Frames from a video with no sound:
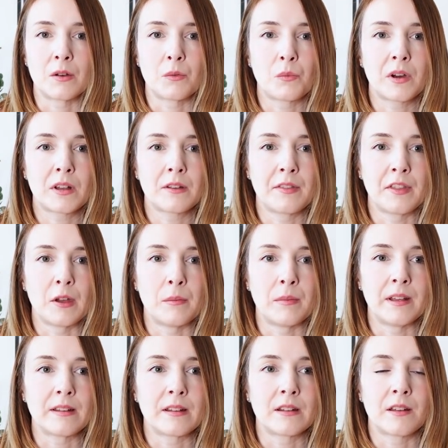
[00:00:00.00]
and one of them
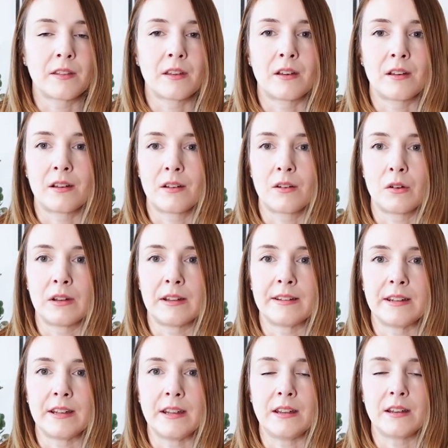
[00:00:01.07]
is another
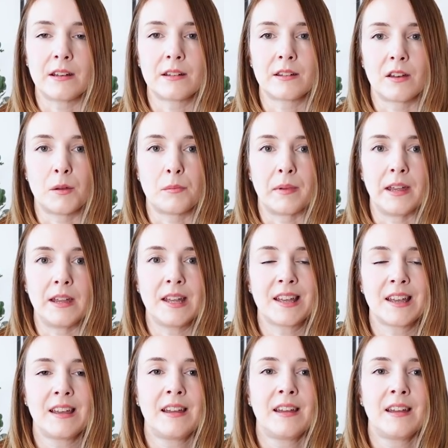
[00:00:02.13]
holiday type make.